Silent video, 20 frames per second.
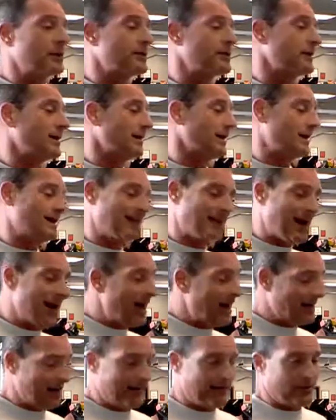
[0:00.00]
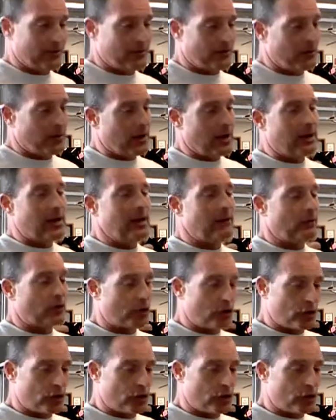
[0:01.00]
minutes and get out of here and have